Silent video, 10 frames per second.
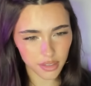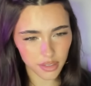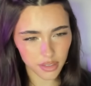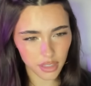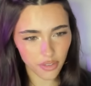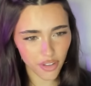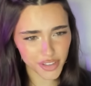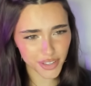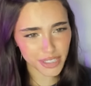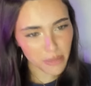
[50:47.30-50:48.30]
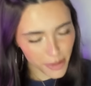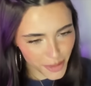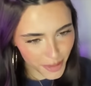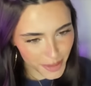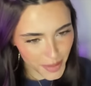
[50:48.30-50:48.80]
Love all the songs you posted
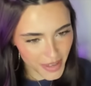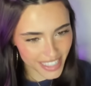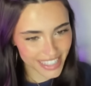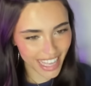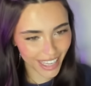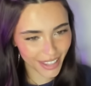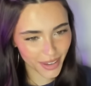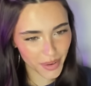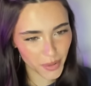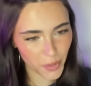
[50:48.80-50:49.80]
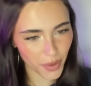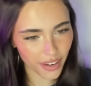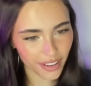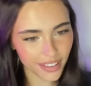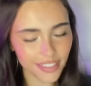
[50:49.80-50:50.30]
your stories. Thank you.
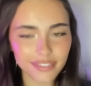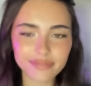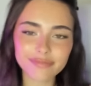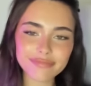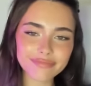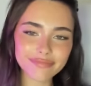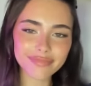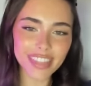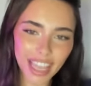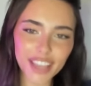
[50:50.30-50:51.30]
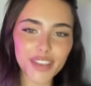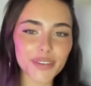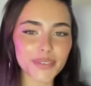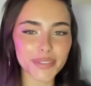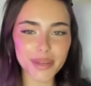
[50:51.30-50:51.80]
Thank
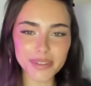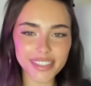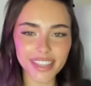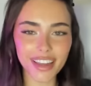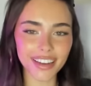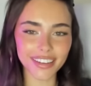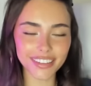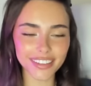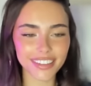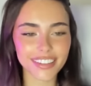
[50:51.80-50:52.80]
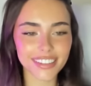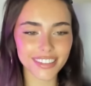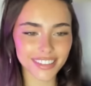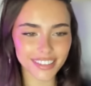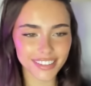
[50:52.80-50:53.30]
you. That means a lot.
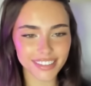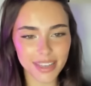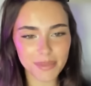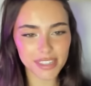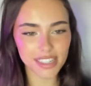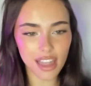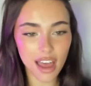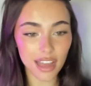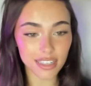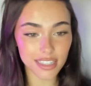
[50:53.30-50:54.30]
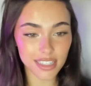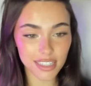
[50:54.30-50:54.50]
That means a lot.